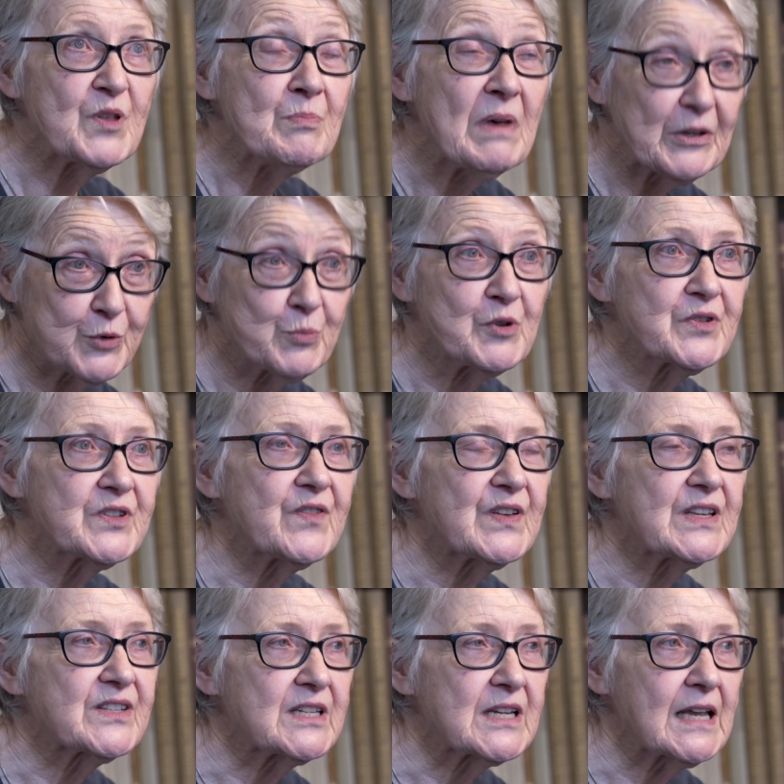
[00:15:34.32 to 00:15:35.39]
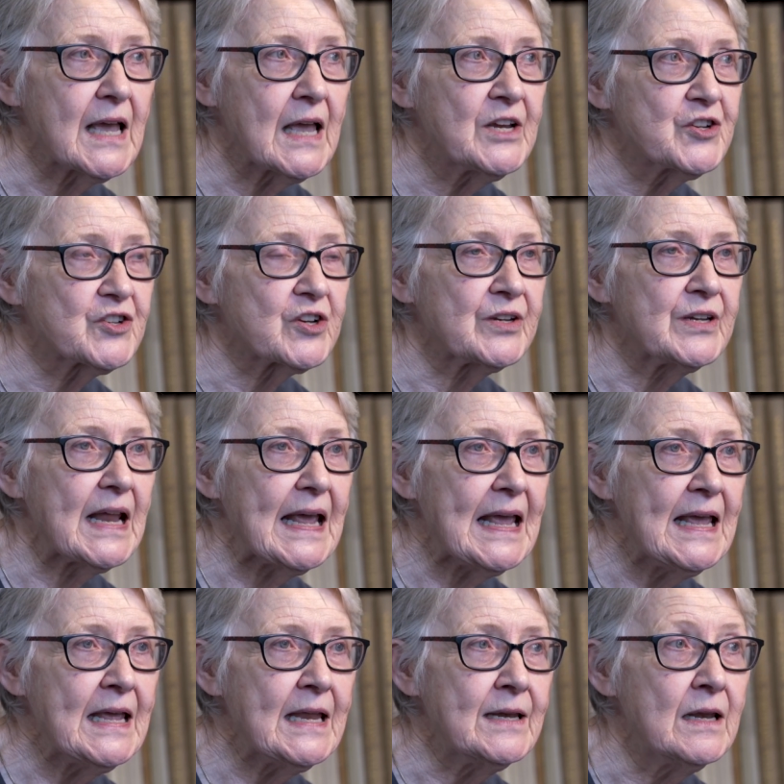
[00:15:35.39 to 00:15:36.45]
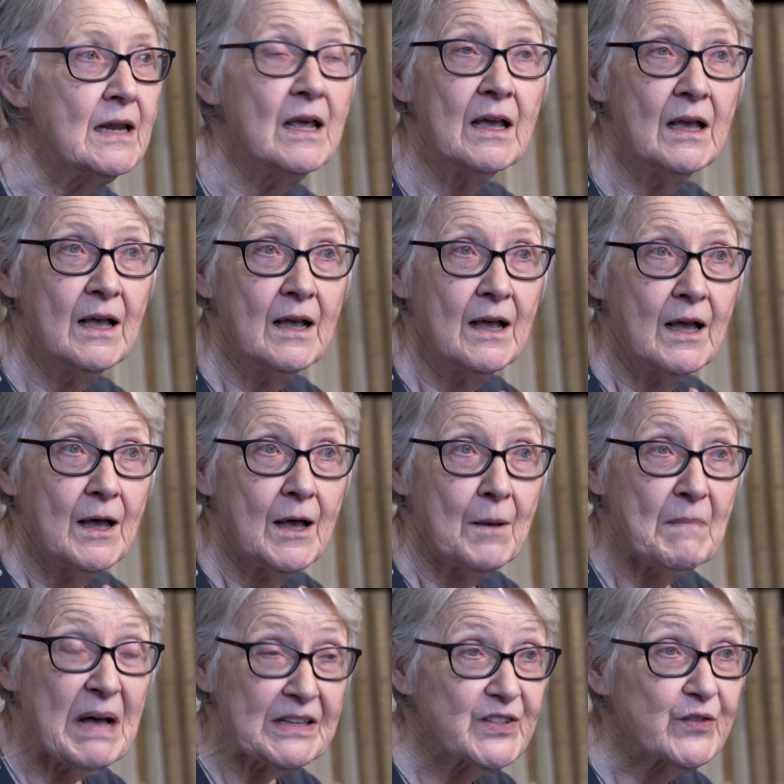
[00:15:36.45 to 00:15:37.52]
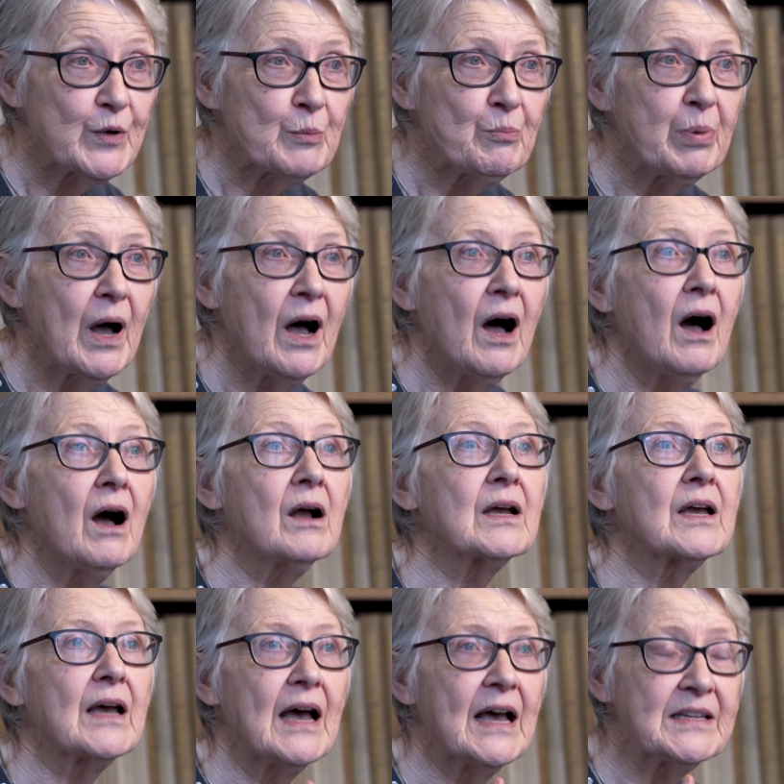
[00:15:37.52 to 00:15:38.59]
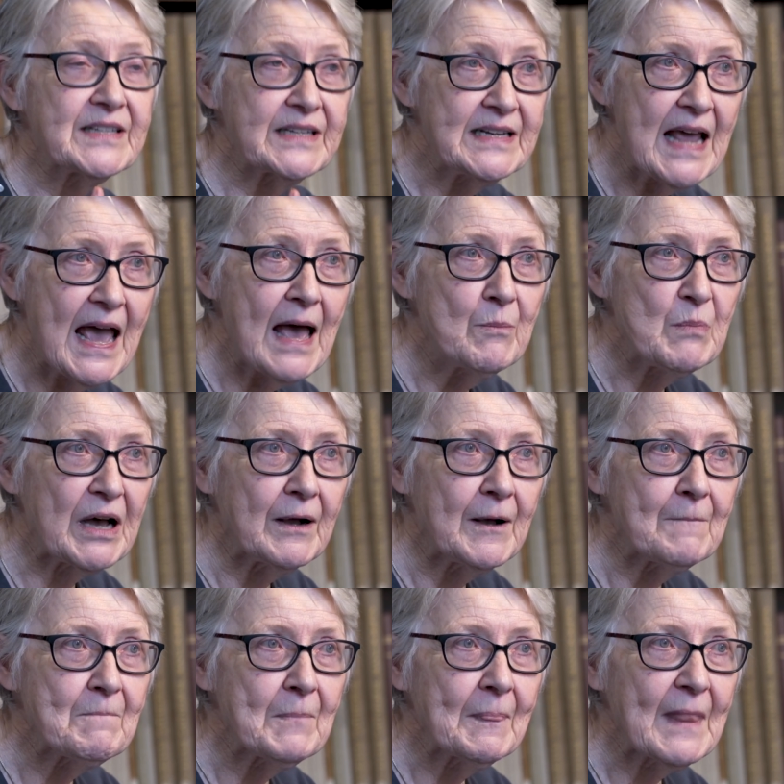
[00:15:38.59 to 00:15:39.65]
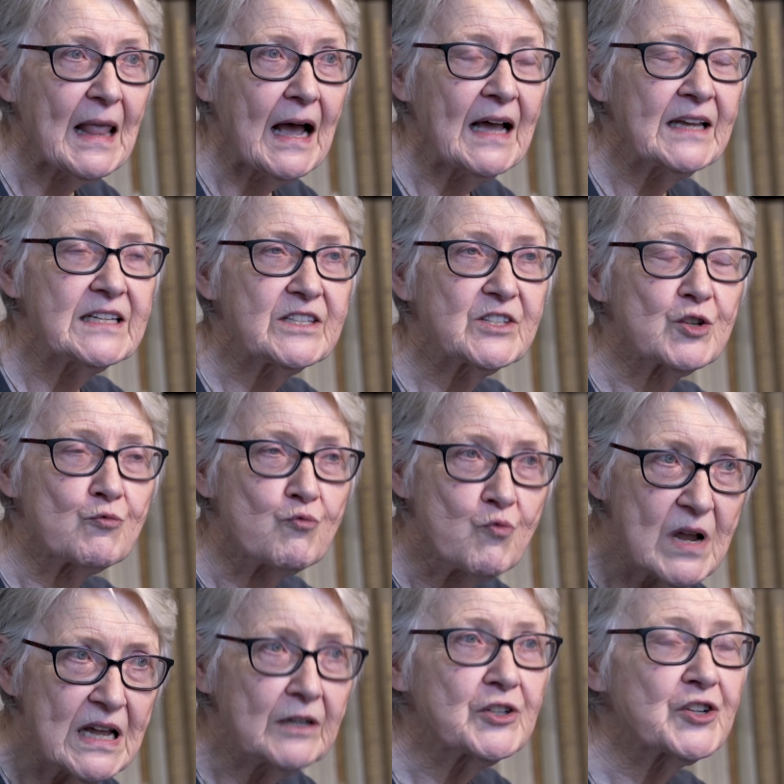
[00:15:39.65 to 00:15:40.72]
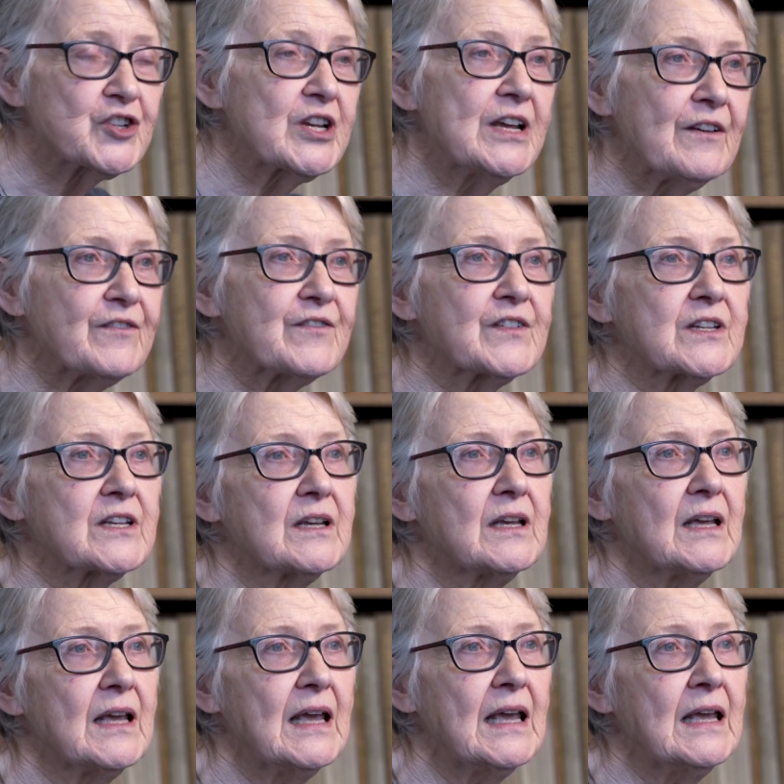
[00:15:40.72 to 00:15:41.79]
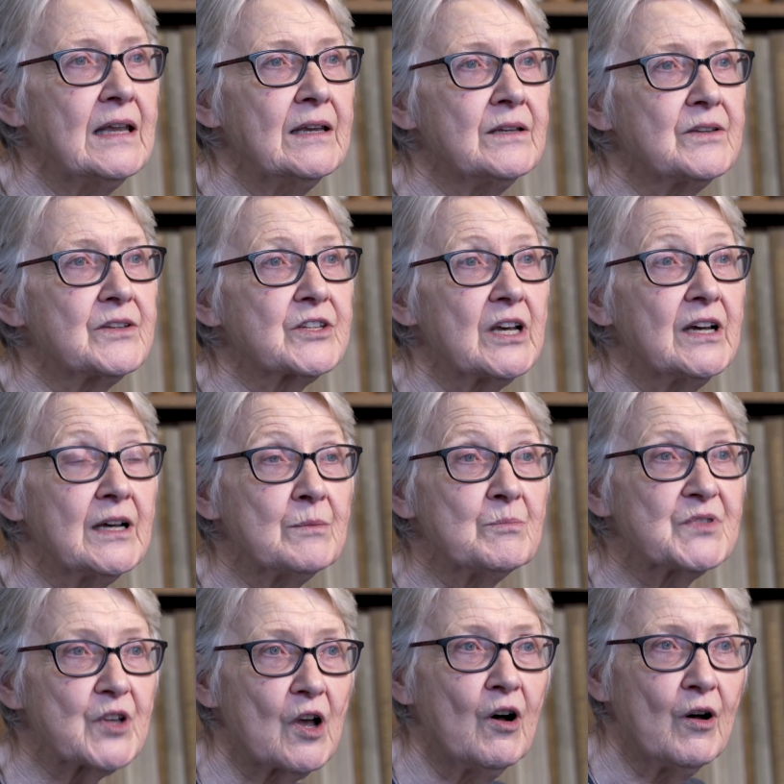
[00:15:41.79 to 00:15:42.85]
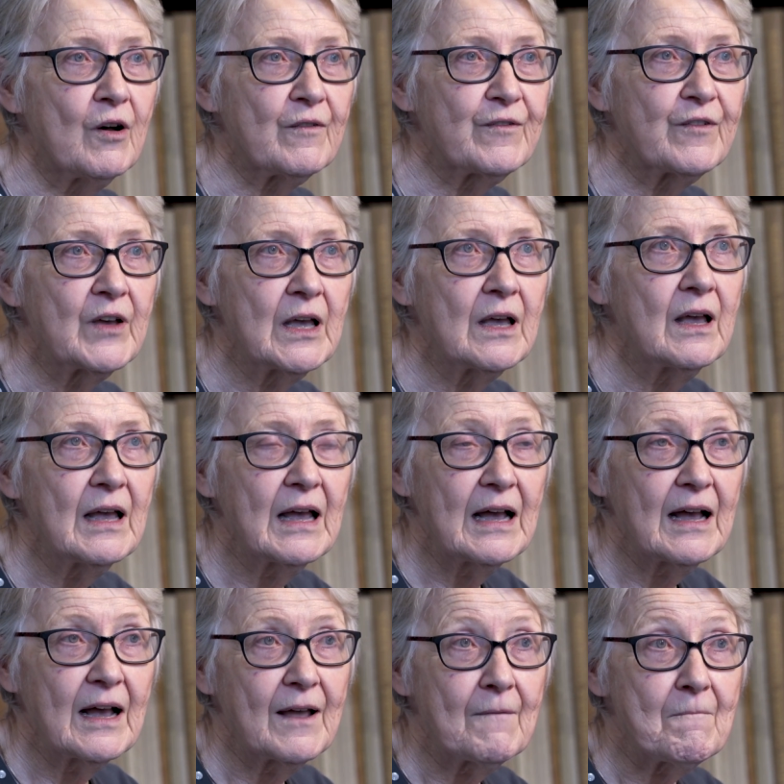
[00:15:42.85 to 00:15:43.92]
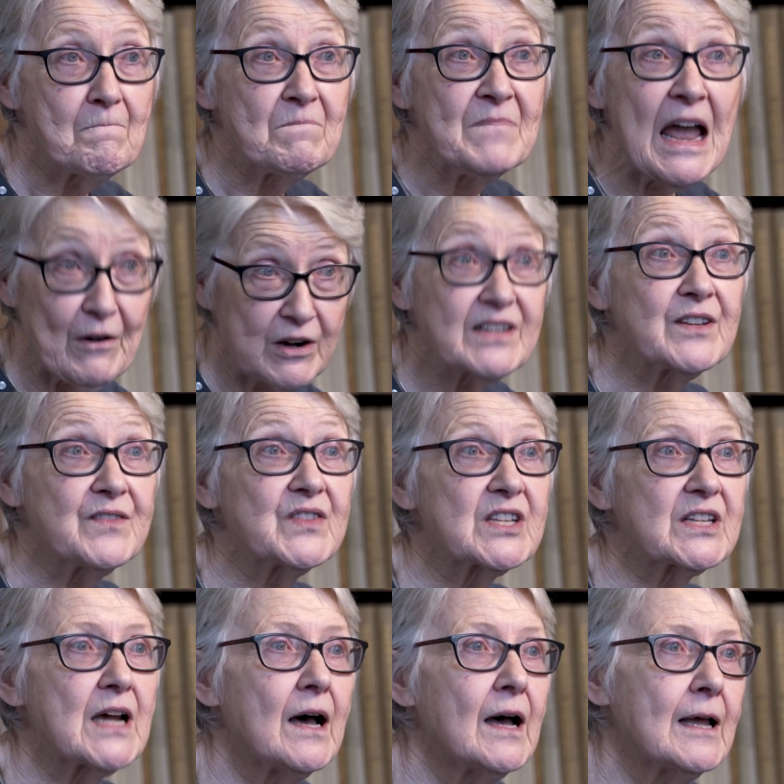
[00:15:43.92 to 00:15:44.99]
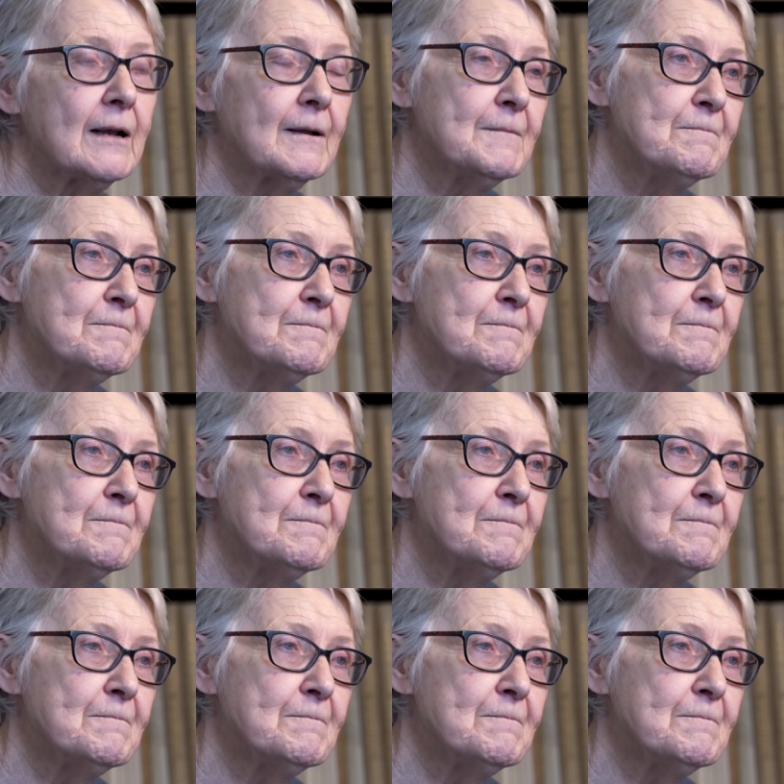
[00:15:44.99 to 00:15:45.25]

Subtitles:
much more sophistication in Mansfield Park and in Emma. And it's a real shift in terms of narrative style.